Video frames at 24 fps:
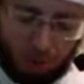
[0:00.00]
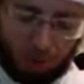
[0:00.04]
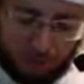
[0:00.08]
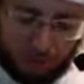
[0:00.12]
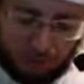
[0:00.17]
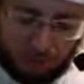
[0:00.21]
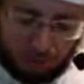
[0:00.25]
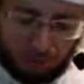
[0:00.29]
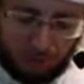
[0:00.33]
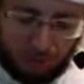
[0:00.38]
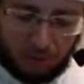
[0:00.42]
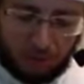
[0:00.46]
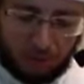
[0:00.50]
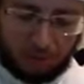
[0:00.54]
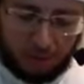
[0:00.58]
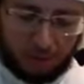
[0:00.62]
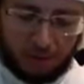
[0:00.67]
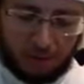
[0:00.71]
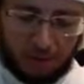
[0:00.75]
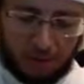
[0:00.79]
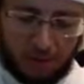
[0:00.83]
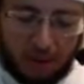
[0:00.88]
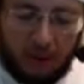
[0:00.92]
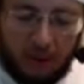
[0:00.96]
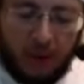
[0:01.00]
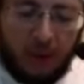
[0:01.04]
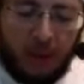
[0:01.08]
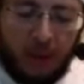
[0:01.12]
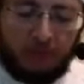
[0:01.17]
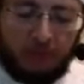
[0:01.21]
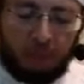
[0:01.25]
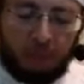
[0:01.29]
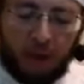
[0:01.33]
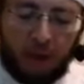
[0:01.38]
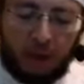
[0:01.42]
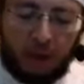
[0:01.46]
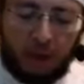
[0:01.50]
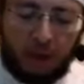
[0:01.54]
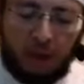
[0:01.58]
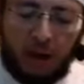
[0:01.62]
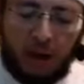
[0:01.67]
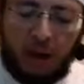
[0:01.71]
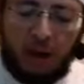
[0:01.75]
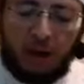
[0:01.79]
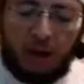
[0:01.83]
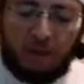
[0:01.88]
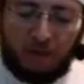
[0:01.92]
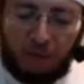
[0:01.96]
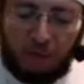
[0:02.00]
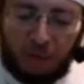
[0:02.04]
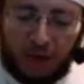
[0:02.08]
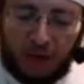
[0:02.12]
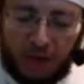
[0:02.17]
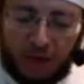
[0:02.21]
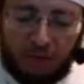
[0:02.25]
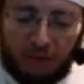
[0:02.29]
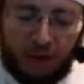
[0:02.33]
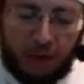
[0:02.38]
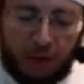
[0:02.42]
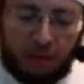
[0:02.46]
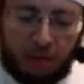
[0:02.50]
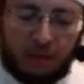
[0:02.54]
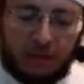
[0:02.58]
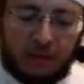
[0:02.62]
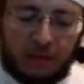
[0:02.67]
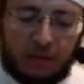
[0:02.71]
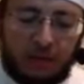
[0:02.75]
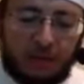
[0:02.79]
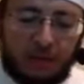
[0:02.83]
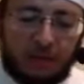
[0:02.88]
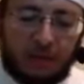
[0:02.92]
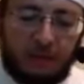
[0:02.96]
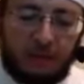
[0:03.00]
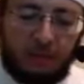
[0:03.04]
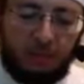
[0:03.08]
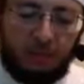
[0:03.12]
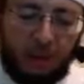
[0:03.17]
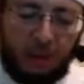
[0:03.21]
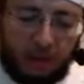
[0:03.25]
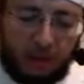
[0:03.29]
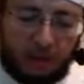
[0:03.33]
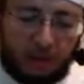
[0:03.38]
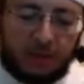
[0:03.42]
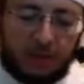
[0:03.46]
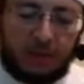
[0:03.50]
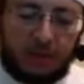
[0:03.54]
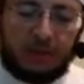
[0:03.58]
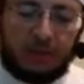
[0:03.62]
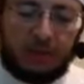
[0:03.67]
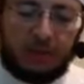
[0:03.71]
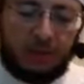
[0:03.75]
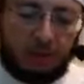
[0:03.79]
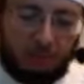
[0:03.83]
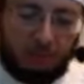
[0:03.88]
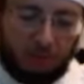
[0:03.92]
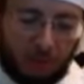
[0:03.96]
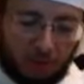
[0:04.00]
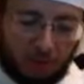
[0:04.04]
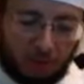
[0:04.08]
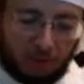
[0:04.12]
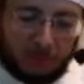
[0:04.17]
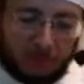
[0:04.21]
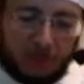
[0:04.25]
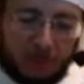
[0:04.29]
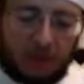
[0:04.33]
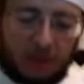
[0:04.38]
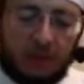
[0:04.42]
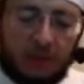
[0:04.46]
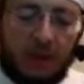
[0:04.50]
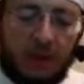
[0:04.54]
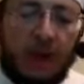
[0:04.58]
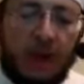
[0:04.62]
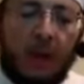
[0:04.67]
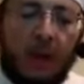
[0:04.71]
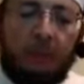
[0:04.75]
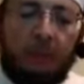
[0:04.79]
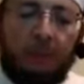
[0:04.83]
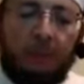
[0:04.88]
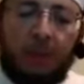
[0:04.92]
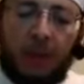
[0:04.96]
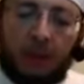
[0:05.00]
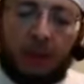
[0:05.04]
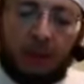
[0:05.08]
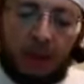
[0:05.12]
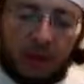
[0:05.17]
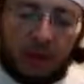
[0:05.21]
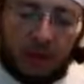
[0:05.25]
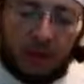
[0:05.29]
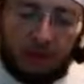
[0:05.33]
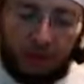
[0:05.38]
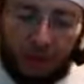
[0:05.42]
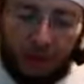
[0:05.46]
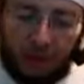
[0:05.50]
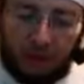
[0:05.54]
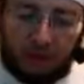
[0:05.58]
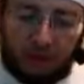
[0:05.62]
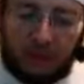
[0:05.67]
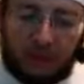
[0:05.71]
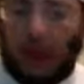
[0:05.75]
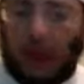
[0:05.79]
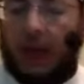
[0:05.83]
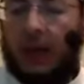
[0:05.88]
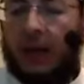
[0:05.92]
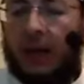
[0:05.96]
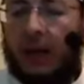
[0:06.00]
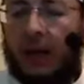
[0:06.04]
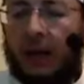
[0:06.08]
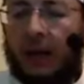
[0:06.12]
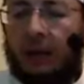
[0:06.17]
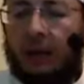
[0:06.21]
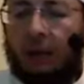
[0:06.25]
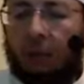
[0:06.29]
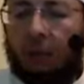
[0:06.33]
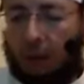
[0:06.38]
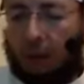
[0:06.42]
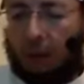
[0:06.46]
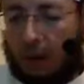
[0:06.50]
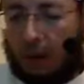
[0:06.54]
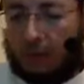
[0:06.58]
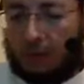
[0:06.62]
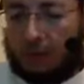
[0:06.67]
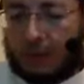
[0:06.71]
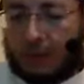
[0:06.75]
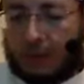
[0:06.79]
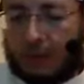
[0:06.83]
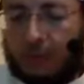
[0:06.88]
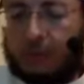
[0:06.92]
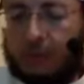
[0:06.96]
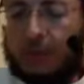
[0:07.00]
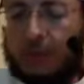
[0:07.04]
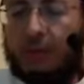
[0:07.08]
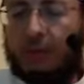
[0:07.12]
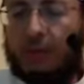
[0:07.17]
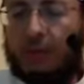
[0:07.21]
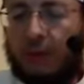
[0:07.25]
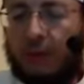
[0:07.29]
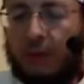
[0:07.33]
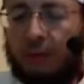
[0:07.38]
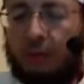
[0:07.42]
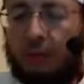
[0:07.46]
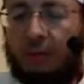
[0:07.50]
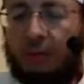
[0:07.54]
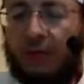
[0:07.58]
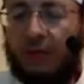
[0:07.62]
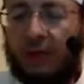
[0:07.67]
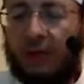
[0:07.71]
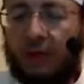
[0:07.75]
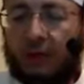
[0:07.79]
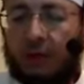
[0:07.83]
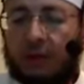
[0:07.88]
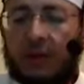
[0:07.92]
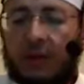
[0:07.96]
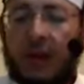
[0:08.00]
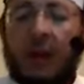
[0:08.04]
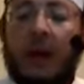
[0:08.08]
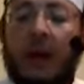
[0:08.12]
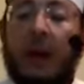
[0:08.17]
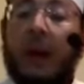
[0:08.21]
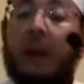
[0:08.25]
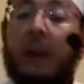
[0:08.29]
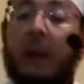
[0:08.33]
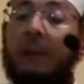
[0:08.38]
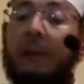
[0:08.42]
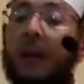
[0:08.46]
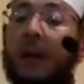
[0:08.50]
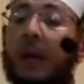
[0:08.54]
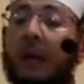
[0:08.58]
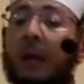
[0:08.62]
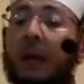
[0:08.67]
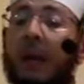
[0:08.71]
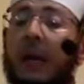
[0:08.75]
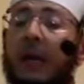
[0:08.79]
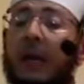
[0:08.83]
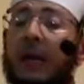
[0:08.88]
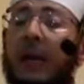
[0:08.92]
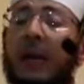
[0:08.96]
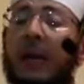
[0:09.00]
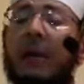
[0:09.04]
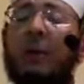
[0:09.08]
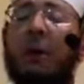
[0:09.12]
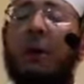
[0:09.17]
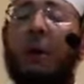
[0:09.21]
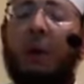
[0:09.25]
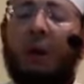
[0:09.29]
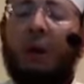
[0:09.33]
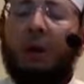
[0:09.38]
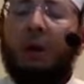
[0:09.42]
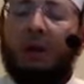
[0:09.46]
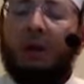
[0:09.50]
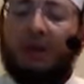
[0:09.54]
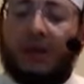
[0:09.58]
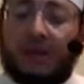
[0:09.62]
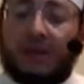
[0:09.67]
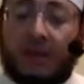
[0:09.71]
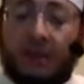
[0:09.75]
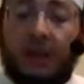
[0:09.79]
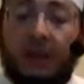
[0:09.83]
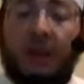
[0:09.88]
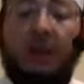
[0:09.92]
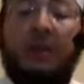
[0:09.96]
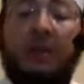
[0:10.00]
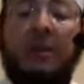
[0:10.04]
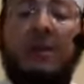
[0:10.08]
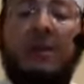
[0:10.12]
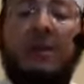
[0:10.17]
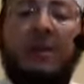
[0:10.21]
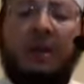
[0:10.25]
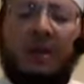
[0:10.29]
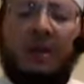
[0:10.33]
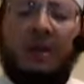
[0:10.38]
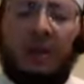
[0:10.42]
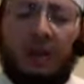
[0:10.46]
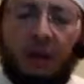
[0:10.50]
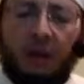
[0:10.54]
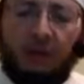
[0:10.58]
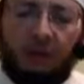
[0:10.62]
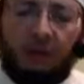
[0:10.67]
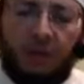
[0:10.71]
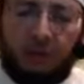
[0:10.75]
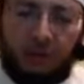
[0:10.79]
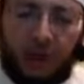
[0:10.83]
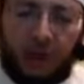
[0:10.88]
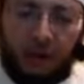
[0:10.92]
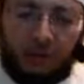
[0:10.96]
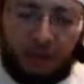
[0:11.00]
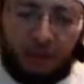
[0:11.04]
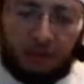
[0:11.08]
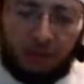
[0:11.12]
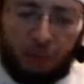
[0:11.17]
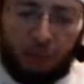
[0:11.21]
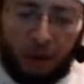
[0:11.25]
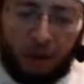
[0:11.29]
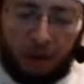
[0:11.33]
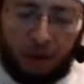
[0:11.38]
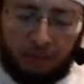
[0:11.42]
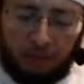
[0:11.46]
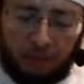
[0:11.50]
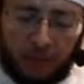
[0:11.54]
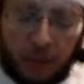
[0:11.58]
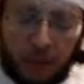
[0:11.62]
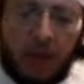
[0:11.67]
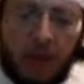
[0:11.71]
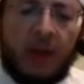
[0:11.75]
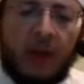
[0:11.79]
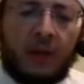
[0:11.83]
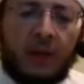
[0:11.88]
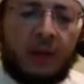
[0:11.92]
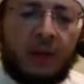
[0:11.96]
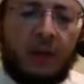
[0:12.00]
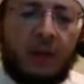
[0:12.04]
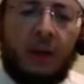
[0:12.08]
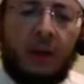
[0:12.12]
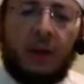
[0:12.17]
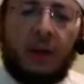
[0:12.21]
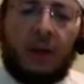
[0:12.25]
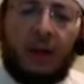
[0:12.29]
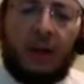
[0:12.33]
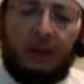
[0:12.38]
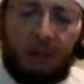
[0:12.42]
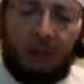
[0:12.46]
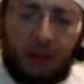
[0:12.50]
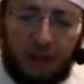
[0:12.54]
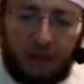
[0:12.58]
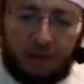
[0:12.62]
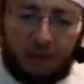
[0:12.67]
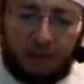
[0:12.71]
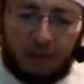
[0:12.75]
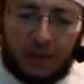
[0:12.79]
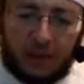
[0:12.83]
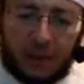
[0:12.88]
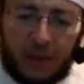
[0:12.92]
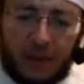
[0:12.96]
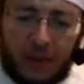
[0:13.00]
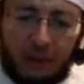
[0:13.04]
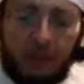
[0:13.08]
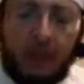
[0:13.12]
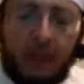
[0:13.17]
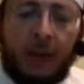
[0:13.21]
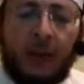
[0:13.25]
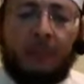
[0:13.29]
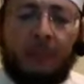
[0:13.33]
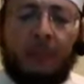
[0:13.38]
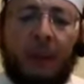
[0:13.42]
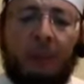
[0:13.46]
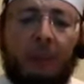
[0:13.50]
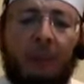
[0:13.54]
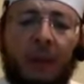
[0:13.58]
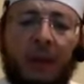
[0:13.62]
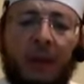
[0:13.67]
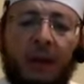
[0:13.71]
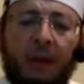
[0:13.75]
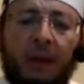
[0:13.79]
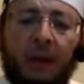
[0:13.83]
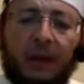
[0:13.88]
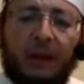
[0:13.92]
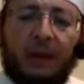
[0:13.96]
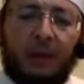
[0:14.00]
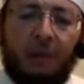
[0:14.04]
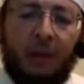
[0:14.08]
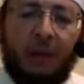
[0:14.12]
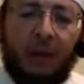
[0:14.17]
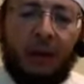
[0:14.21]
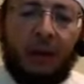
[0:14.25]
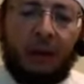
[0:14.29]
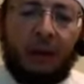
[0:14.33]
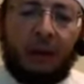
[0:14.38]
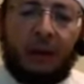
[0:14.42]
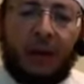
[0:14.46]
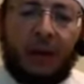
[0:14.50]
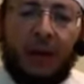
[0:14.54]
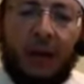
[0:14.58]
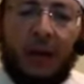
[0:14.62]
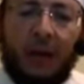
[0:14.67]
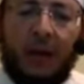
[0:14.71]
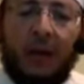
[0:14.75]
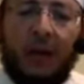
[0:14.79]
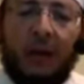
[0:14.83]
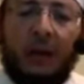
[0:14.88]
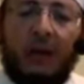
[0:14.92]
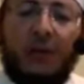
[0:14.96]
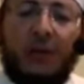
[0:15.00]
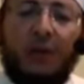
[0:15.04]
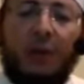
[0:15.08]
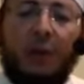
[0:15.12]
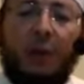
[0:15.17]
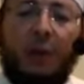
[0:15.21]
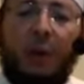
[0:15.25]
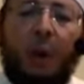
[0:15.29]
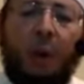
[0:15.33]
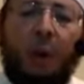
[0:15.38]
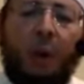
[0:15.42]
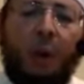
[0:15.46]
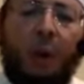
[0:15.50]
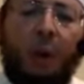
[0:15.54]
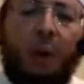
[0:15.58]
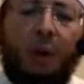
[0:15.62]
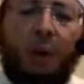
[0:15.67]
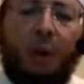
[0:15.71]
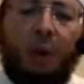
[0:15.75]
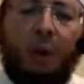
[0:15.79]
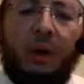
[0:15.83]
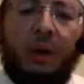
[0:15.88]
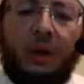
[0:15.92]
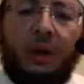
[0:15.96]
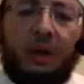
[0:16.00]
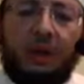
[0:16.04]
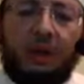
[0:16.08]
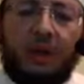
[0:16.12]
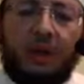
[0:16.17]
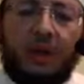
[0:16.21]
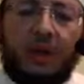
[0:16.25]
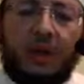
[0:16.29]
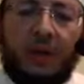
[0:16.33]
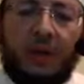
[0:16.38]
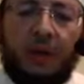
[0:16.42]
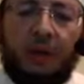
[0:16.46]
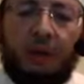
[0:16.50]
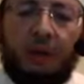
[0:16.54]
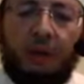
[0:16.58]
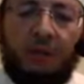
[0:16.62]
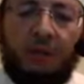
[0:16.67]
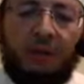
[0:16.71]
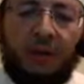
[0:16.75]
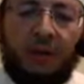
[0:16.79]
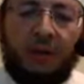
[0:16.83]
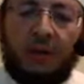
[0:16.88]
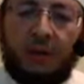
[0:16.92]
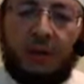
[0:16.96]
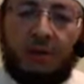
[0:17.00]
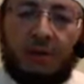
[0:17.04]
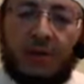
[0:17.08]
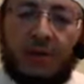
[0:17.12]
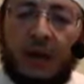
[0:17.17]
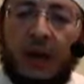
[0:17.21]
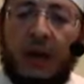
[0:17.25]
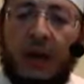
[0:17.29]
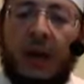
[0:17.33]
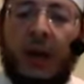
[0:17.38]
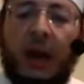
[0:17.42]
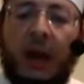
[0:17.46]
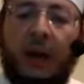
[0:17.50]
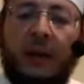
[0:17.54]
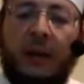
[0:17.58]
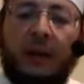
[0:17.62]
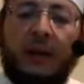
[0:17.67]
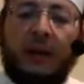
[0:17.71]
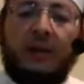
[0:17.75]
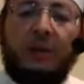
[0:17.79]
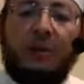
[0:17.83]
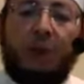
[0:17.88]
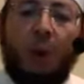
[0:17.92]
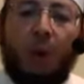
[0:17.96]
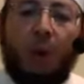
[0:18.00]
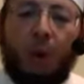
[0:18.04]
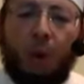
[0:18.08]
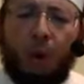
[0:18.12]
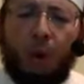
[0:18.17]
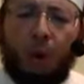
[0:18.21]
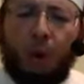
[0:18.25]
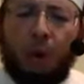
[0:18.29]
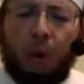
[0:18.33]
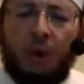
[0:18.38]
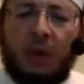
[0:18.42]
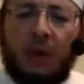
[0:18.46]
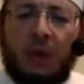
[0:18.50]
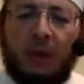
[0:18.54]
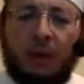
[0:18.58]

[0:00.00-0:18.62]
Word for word: of us with his mercies. May Allah forgive our sins, the minor sins and the major sins. May Allah subhanahu wa ta'ala guide all our steps to Jannah firdaus And may Allah grant all of us the intercession of the Prophet Muhammad sallallahu alayhi wasallam. And may Allah subhanahu wa ta'ala let us all enter Jannah firdaus And let us all